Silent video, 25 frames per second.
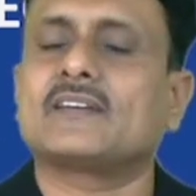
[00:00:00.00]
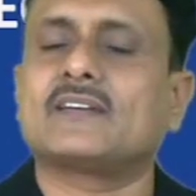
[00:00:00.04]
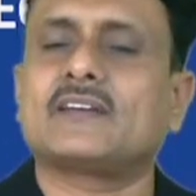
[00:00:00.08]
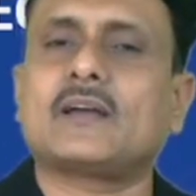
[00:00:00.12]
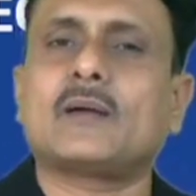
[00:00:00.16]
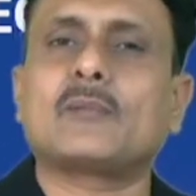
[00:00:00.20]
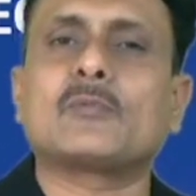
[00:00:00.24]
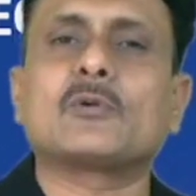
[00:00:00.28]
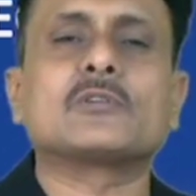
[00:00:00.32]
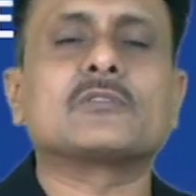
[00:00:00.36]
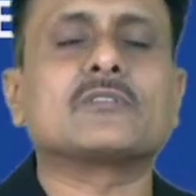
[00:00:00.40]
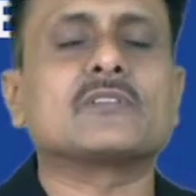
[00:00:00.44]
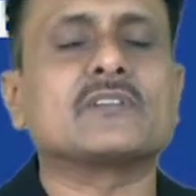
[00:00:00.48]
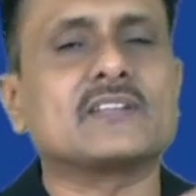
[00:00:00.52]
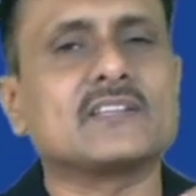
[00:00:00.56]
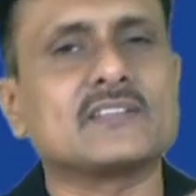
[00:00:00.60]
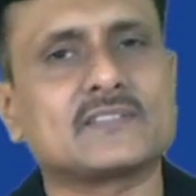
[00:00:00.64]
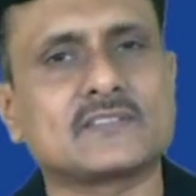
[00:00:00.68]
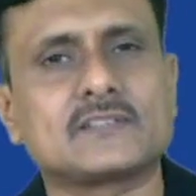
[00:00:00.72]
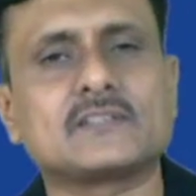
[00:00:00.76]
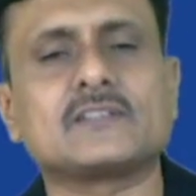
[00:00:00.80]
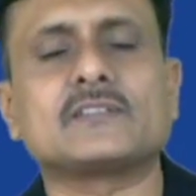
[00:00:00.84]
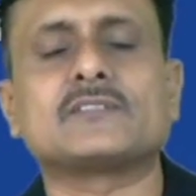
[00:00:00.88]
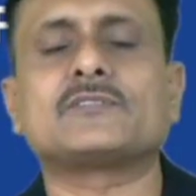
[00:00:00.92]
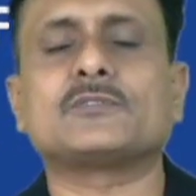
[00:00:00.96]
I'm going to
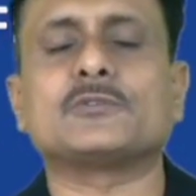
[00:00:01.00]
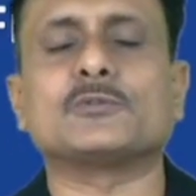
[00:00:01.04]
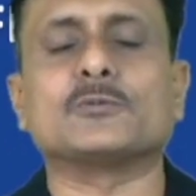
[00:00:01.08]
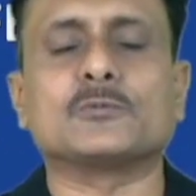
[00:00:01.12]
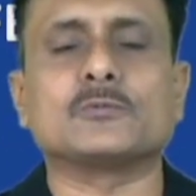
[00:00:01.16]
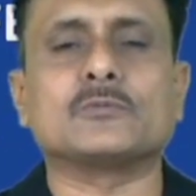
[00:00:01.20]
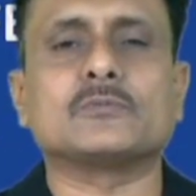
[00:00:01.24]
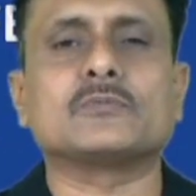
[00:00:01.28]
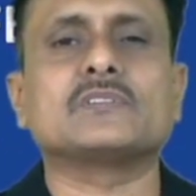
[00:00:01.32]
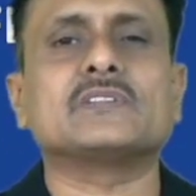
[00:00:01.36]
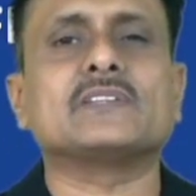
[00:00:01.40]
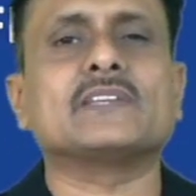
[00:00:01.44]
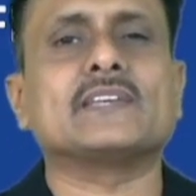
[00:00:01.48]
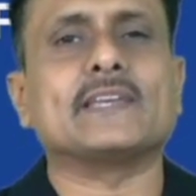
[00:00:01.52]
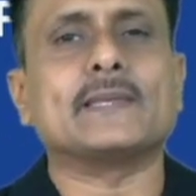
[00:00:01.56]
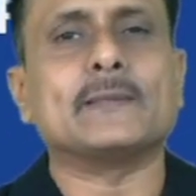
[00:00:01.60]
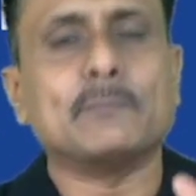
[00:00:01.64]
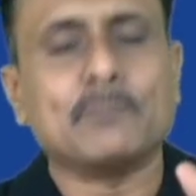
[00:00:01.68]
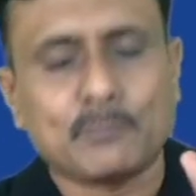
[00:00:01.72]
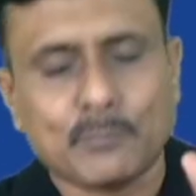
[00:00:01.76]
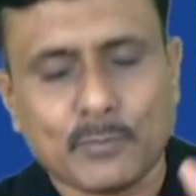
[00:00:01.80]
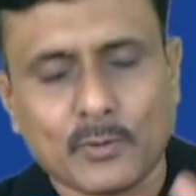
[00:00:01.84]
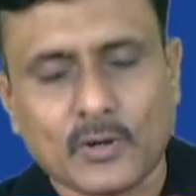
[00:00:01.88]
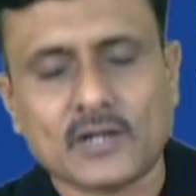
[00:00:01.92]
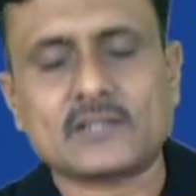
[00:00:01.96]
discuss you the
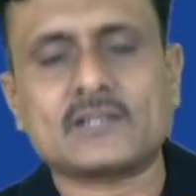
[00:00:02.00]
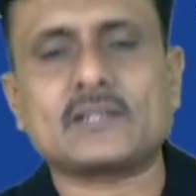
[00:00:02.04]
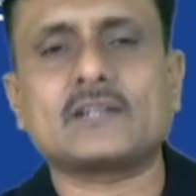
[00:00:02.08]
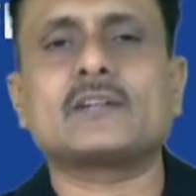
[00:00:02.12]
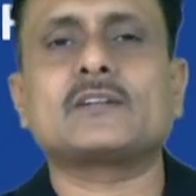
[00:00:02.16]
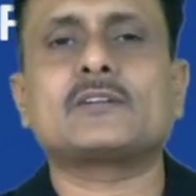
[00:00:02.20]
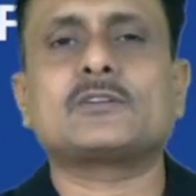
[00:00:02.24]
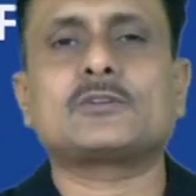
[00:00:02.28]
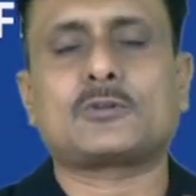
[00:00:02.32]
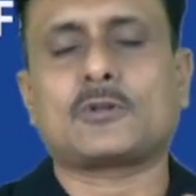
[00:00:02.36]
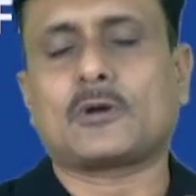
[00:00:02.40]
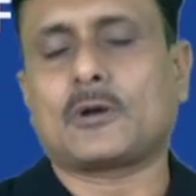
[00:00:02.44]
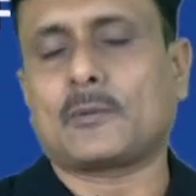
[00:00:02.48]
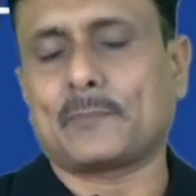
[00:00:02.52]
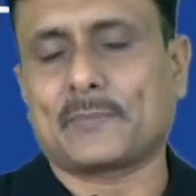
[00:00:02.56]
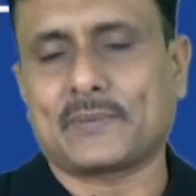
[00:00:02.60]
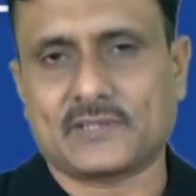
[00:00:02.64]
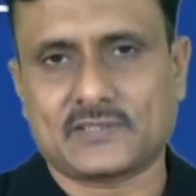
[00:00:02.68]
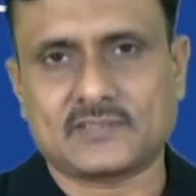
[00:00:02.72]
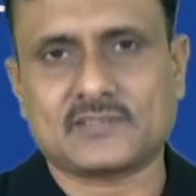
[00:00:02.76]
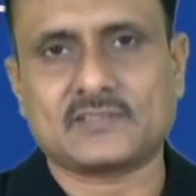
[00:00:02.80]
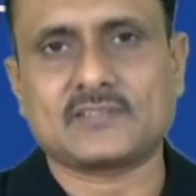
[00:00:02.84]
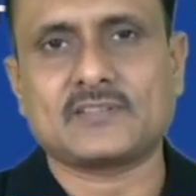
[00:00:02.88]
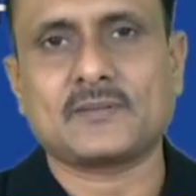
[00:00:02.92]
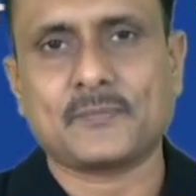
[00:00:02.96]
important
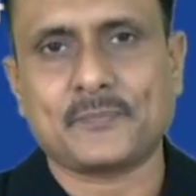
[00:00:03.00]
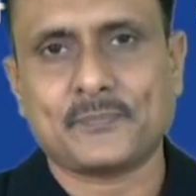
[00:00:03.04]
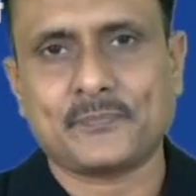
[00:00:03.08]
topics